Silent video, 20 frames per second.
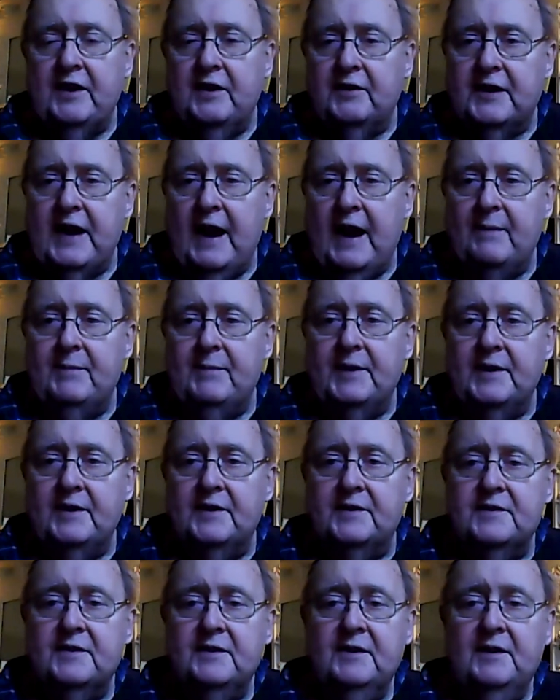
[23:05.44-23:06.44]

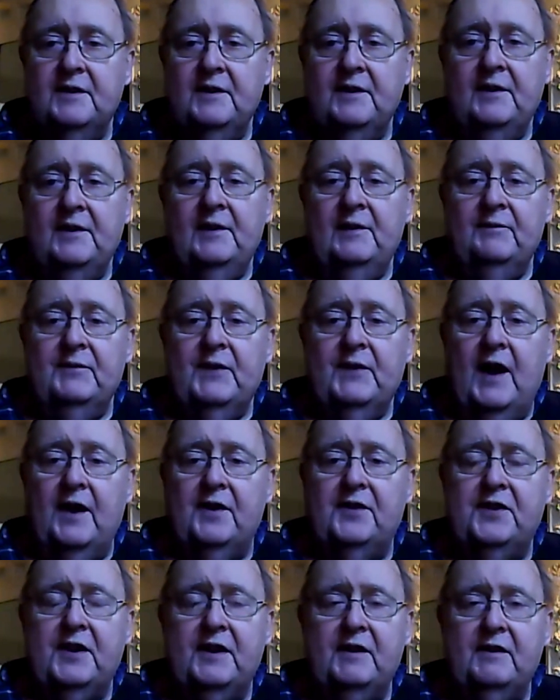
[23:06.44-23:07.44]
cabinet, I
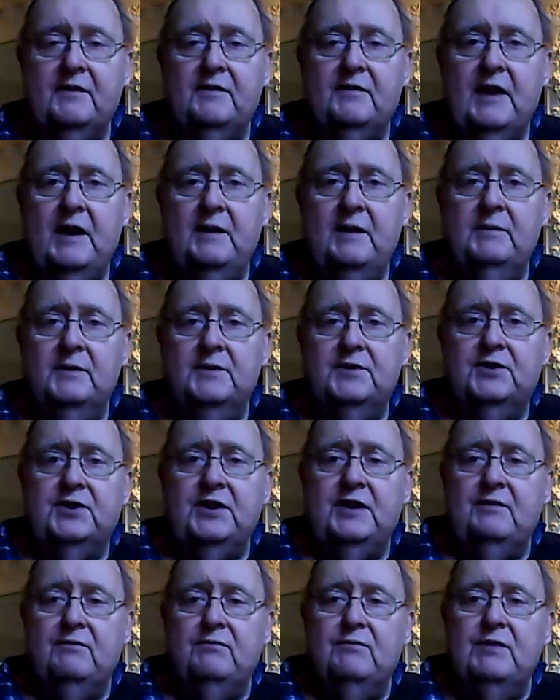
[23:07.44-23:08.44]
think they will
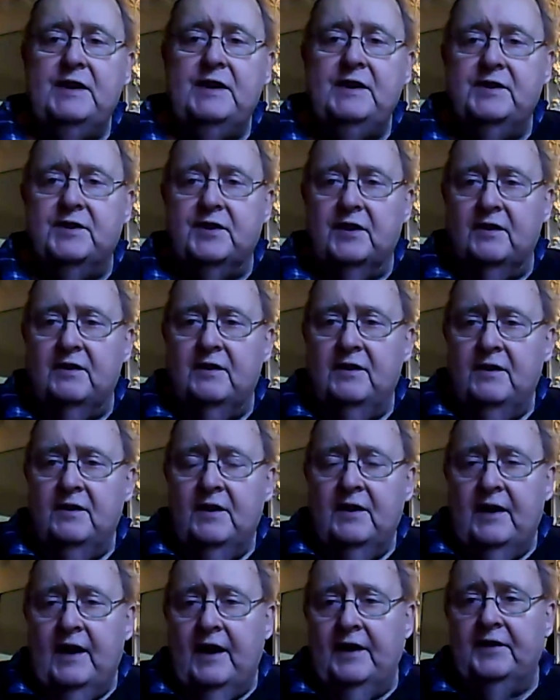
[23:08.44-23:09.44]
see reason
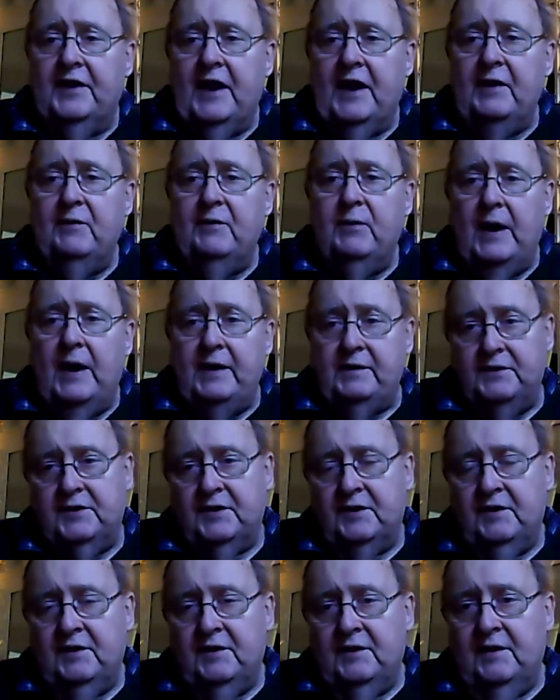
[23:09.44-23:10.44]
and they won't
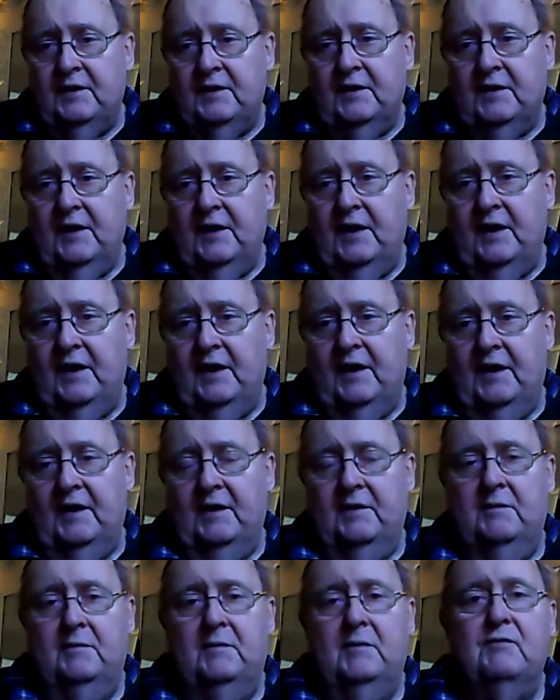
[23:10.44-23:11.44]

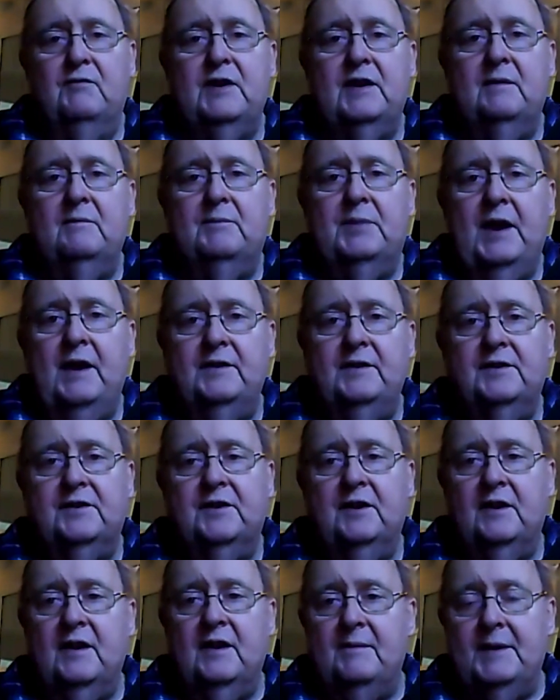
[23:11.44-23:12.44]
reimpose
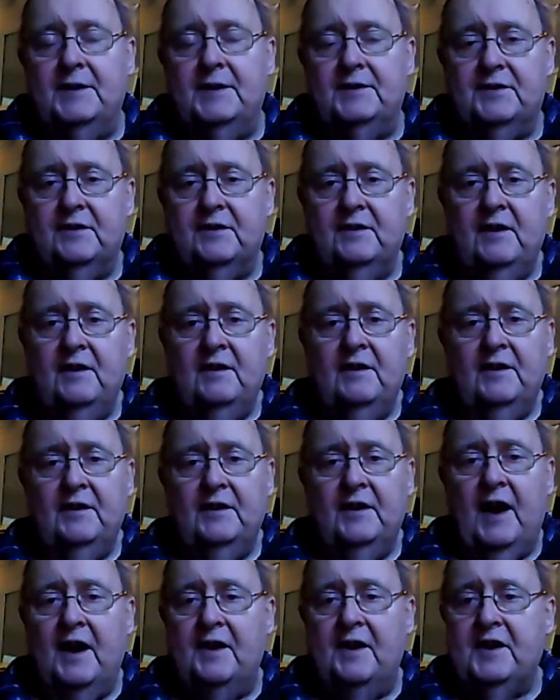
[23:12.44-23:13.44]
the limits.
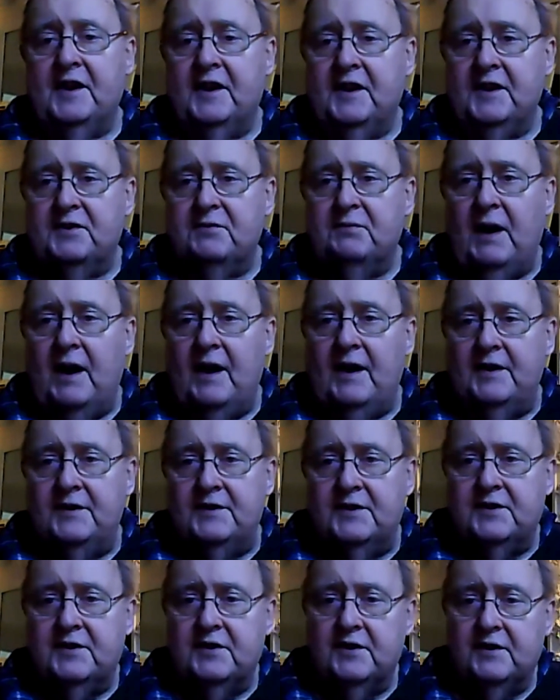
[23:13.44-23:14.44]
And I think it's
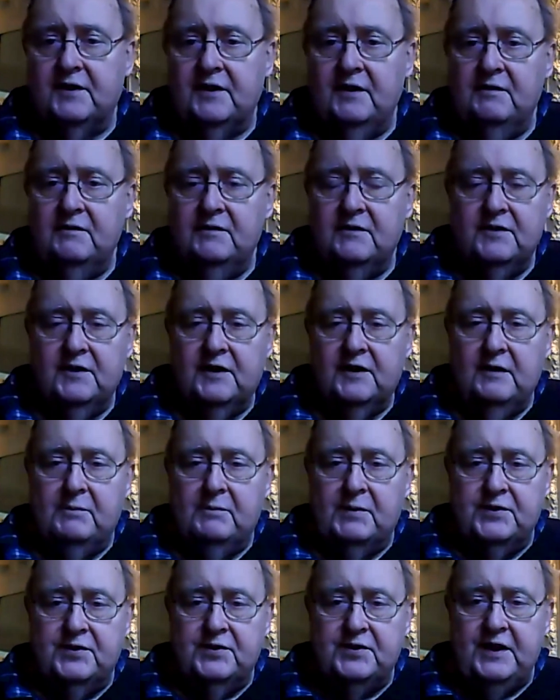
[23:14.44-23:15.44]
wise to
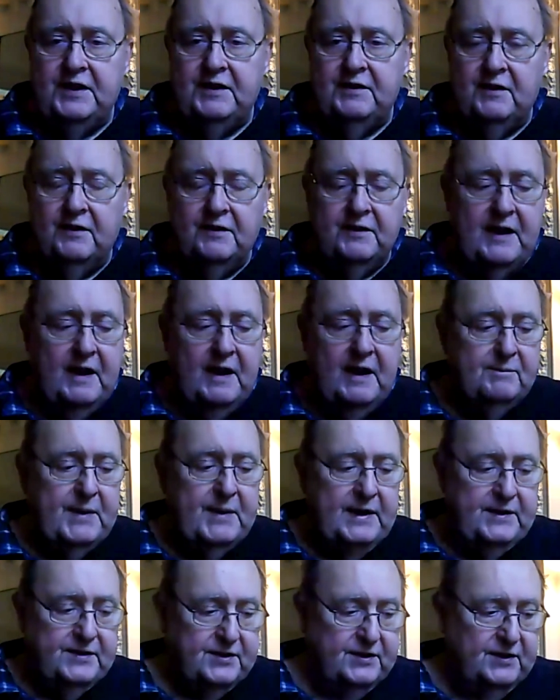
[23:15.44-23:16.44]
proceed on that
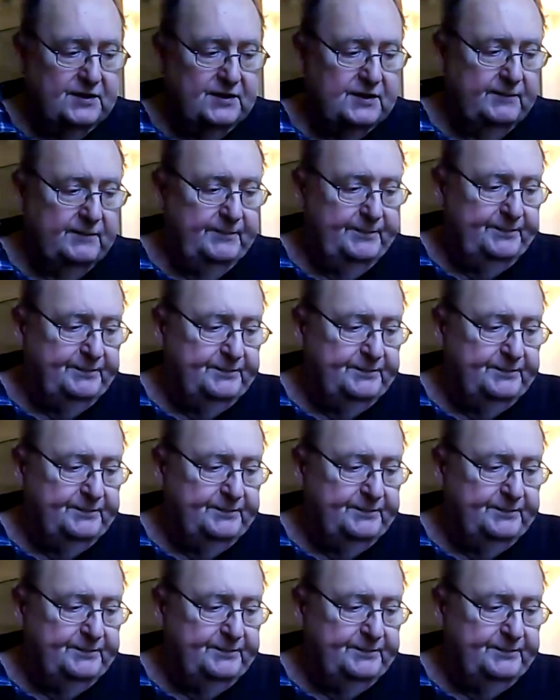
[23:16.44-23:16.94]
basis.